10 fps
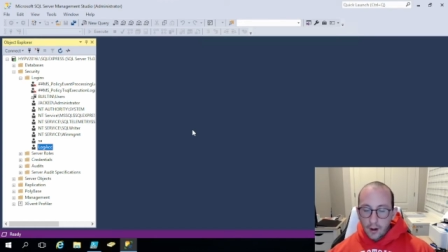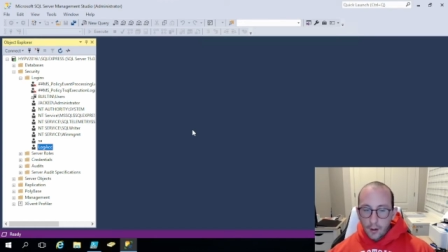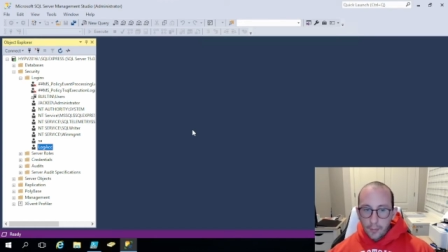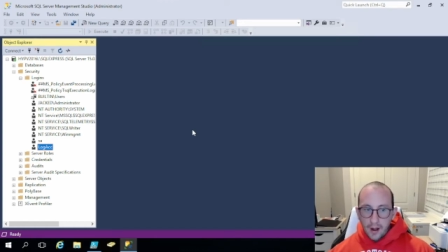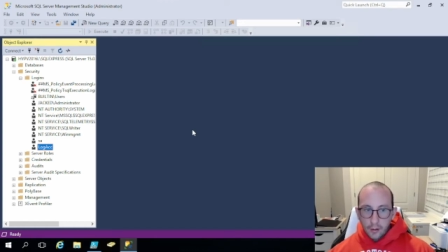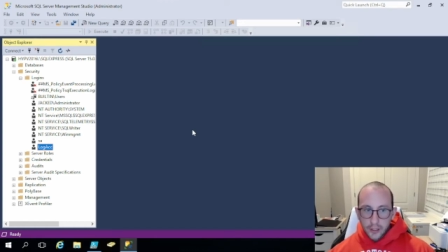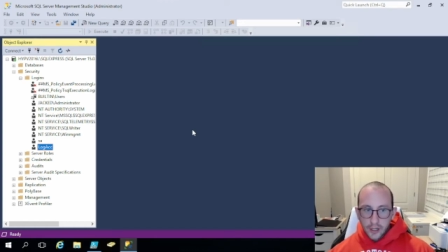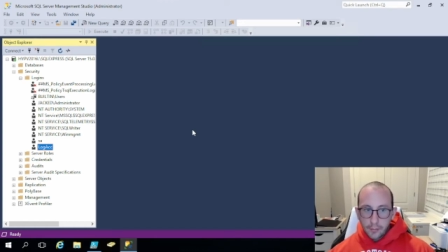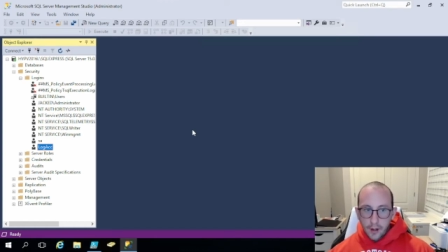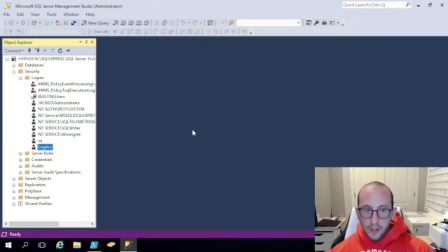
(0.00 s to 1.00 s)
our
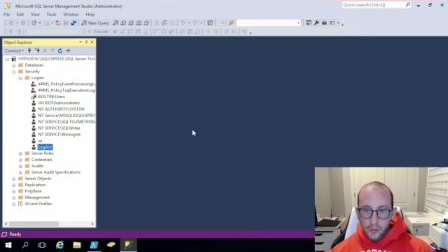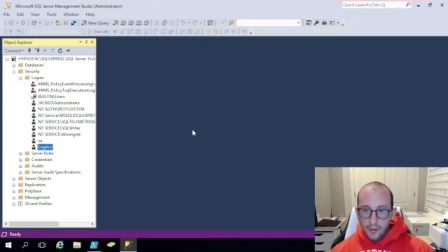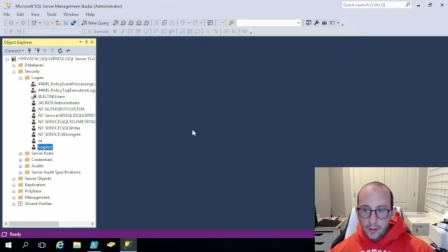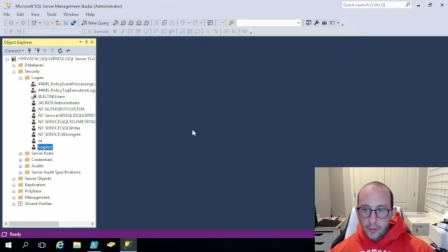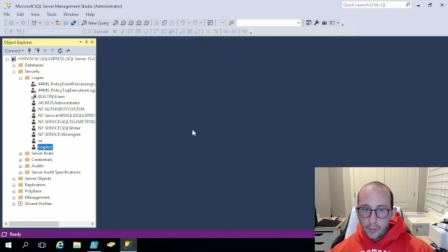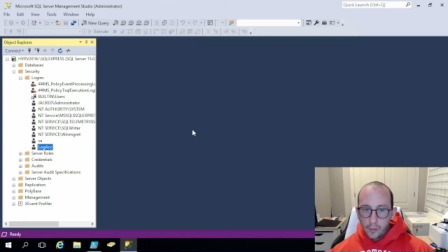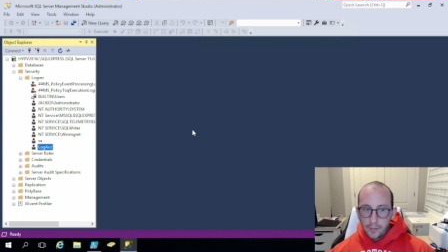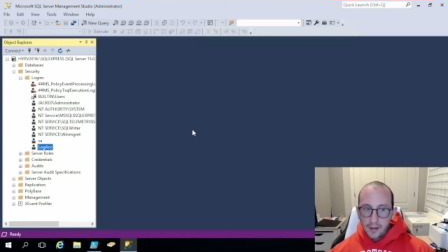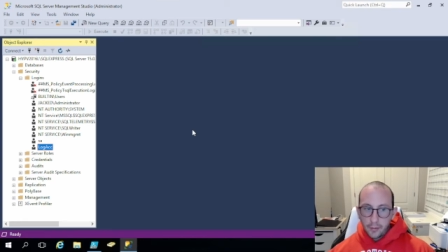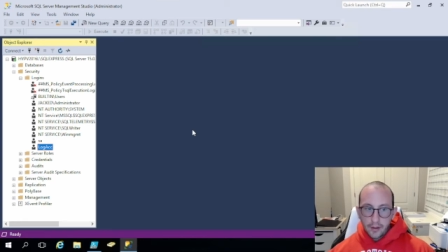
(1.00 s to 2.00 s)
PowerShell module that we will
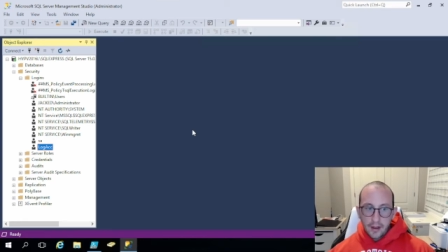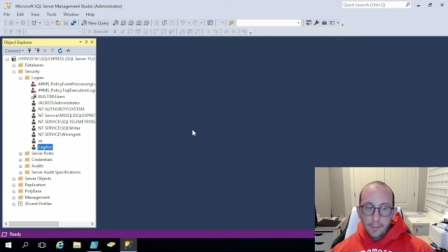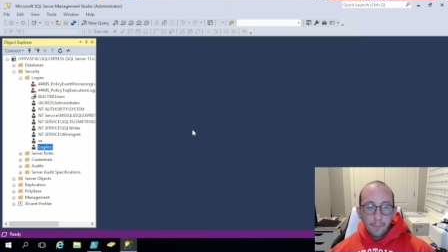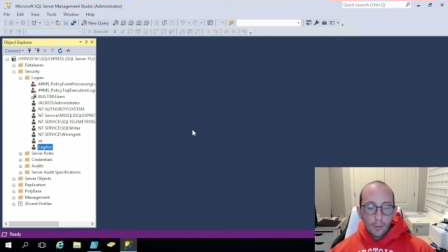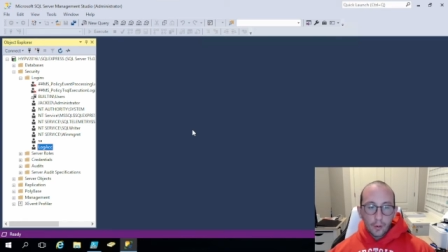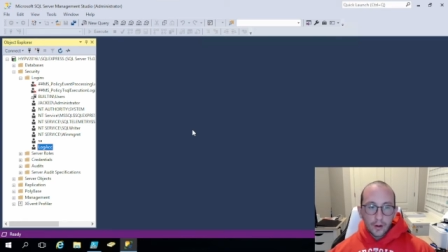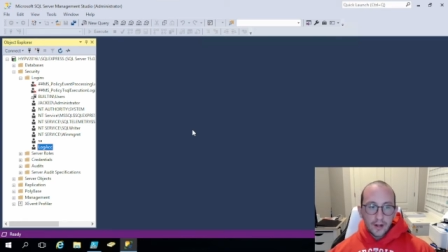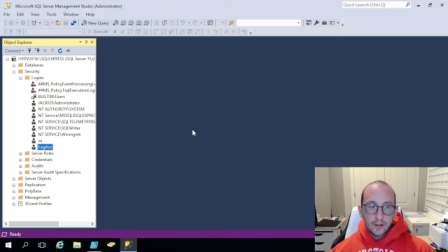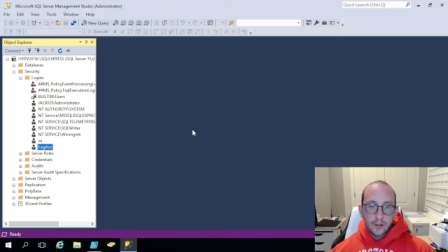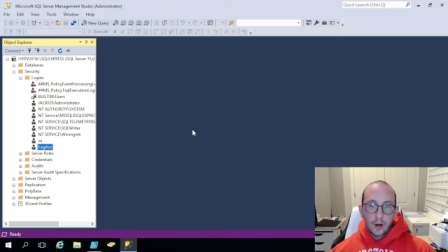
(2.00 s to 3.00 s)
be able to import
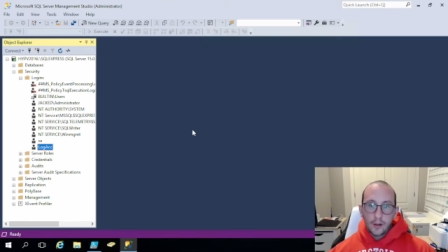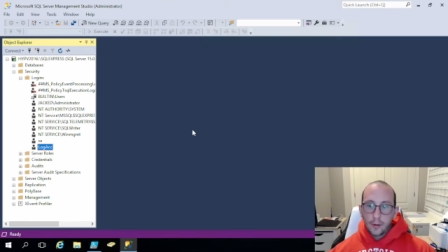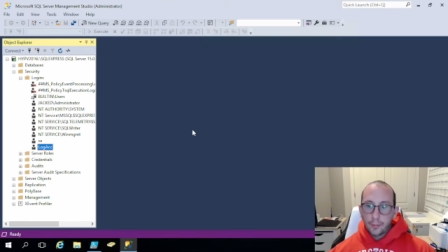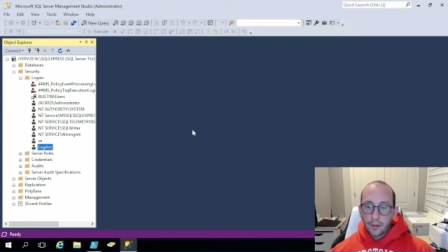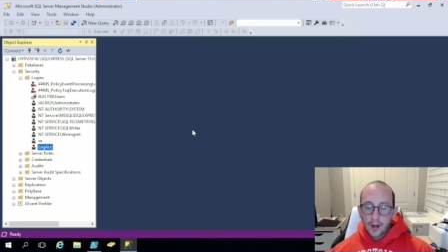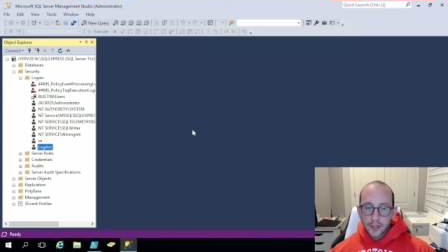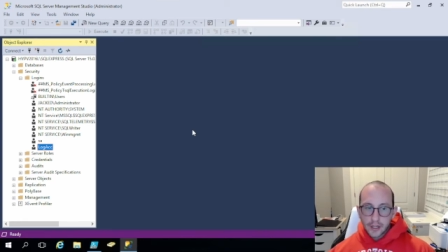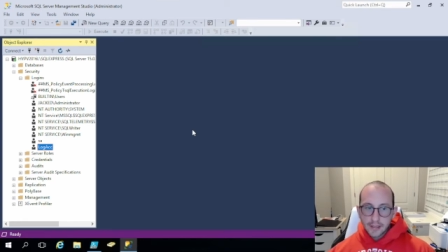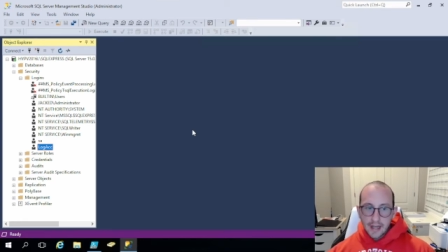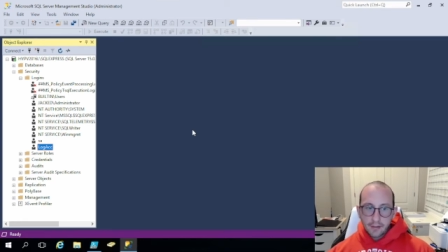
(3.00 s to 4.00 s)
into other
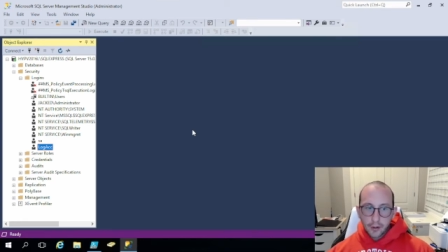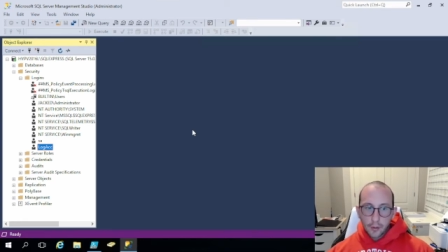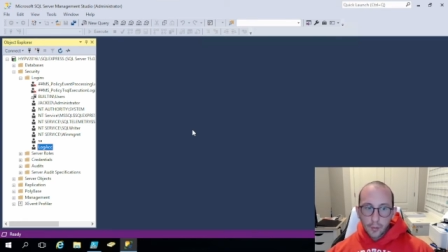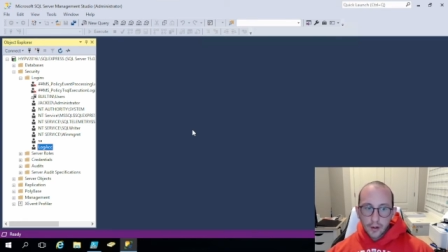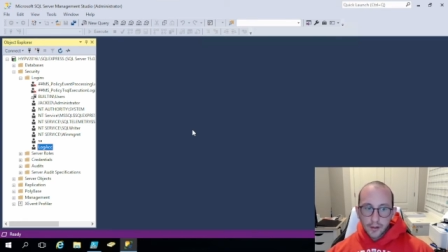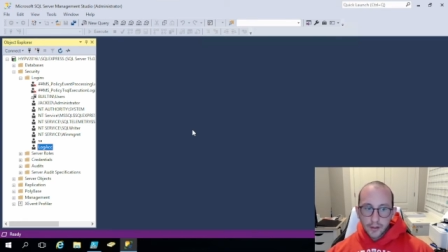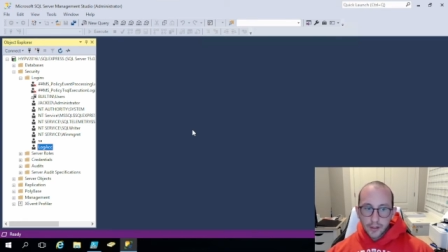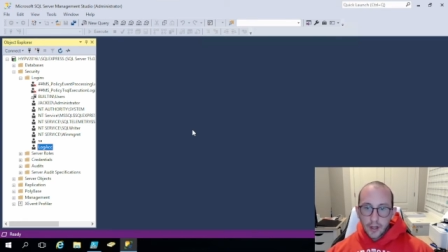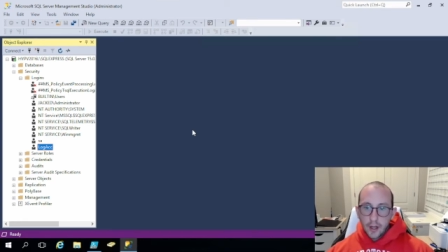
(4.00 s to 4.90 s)
projects afterwards